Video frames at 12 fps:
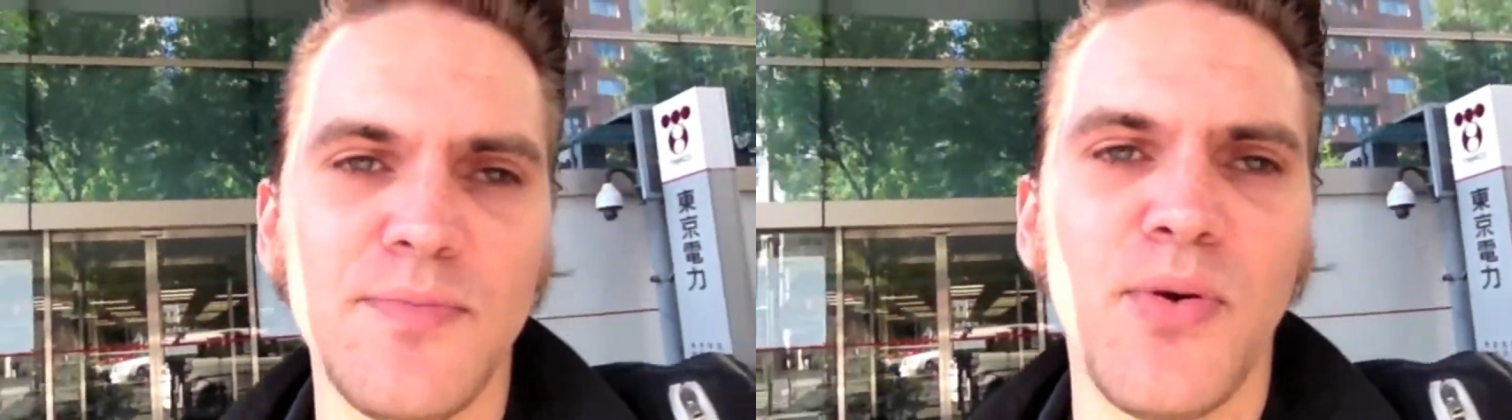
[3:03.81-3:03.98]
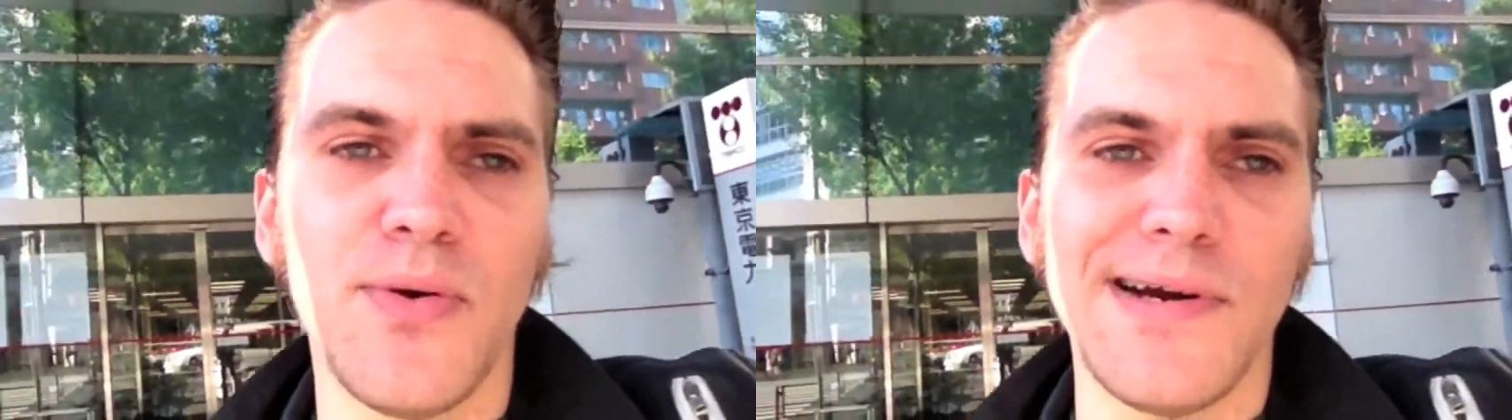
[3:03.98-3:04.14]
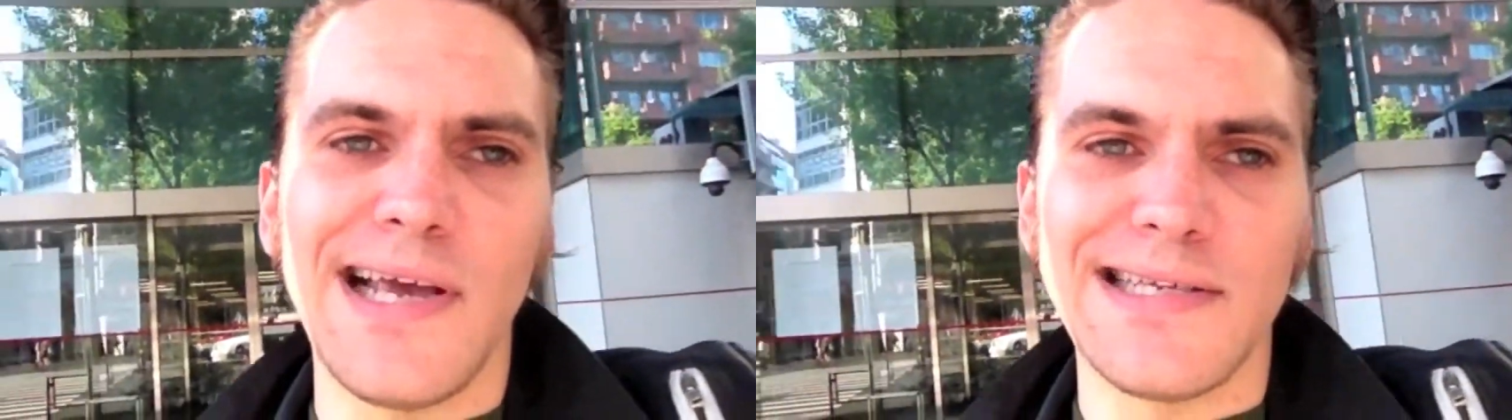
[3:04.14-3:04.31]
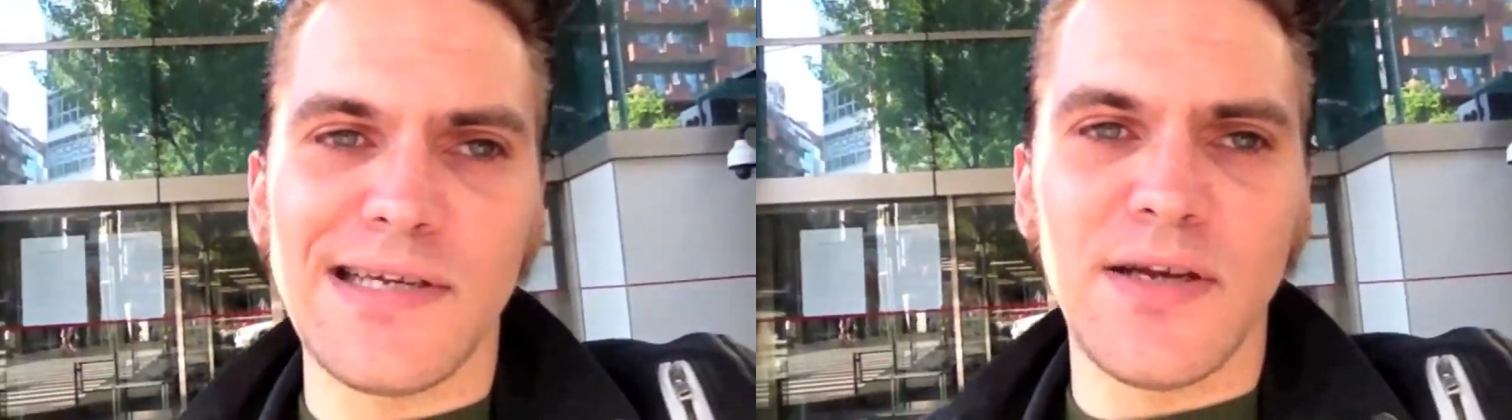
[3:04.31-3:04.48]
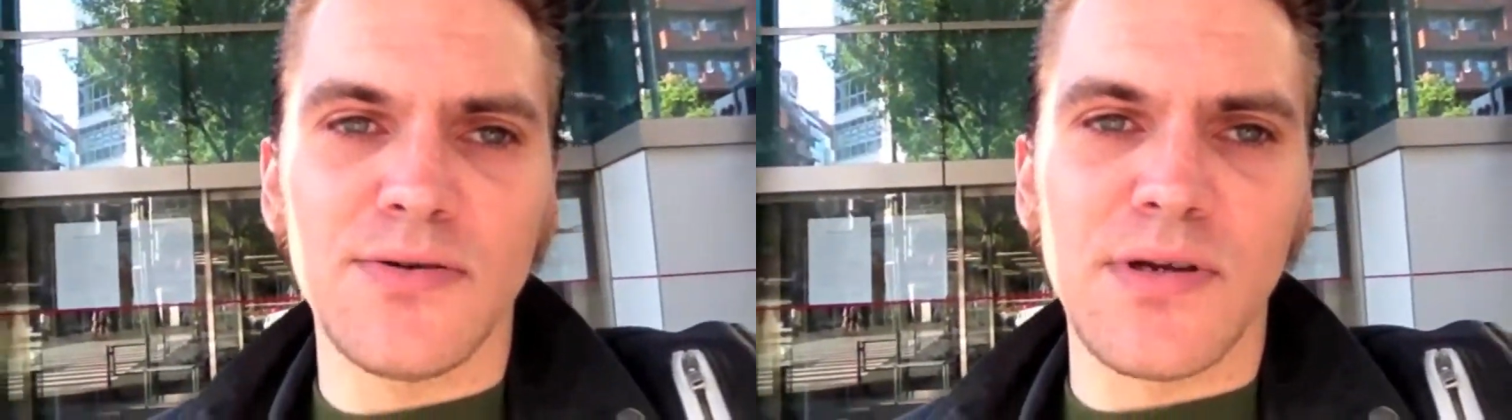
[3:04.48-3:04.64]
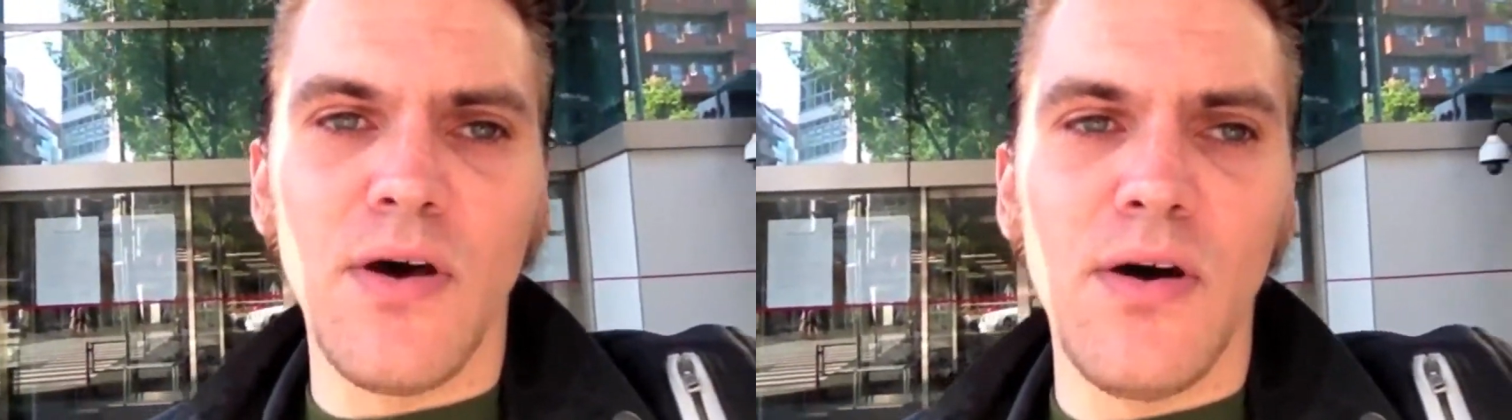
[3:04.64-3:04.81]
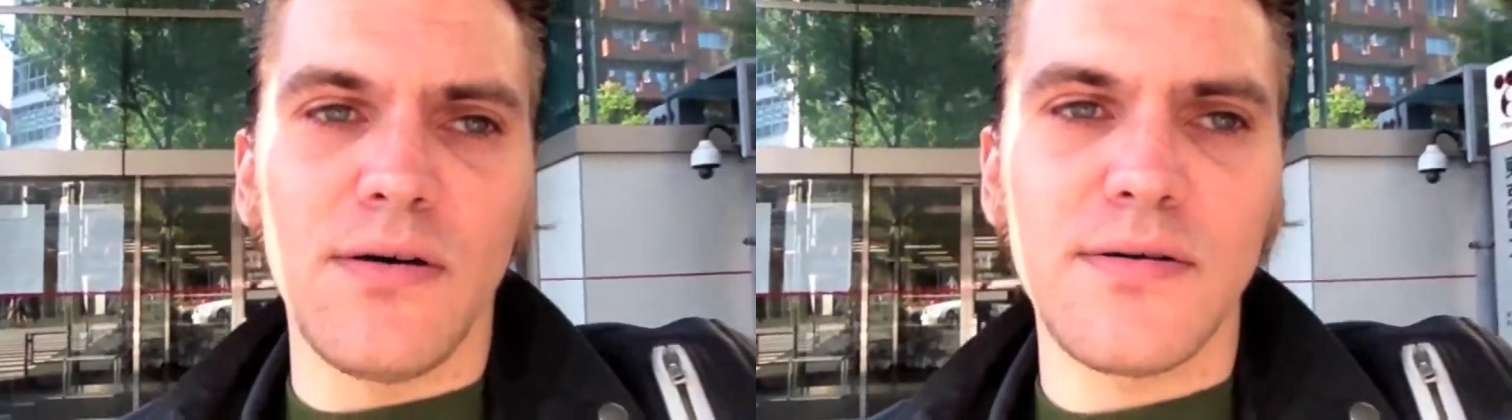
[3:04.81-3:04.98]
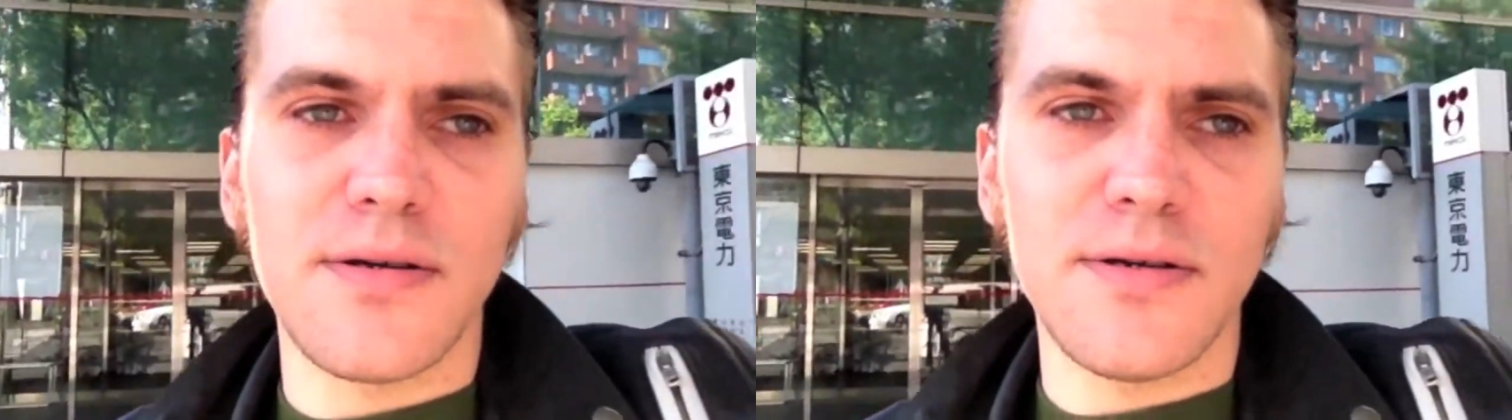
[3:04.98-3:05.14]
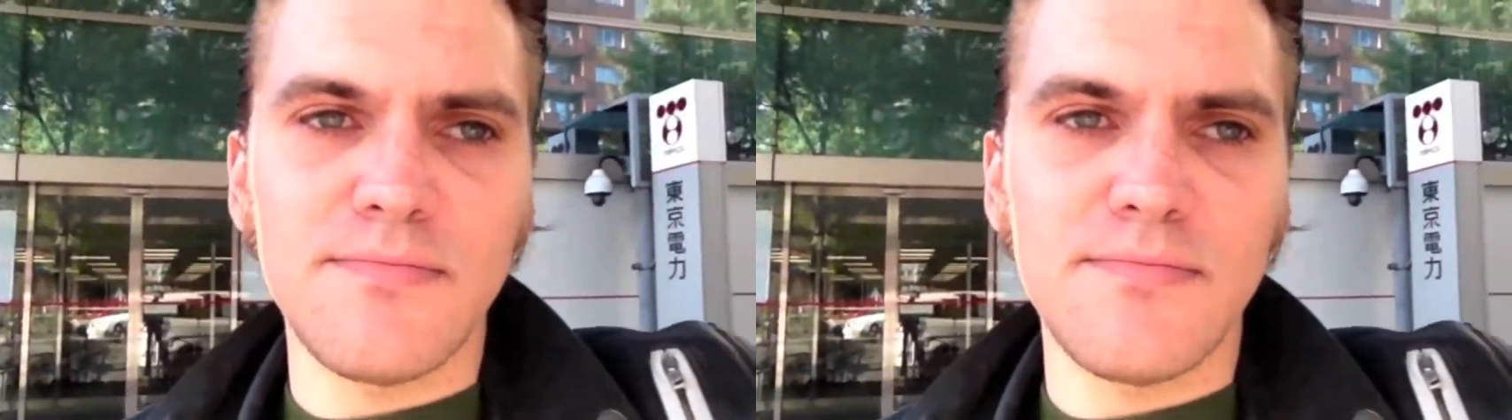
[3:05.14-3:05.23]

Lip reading: report as it goes along.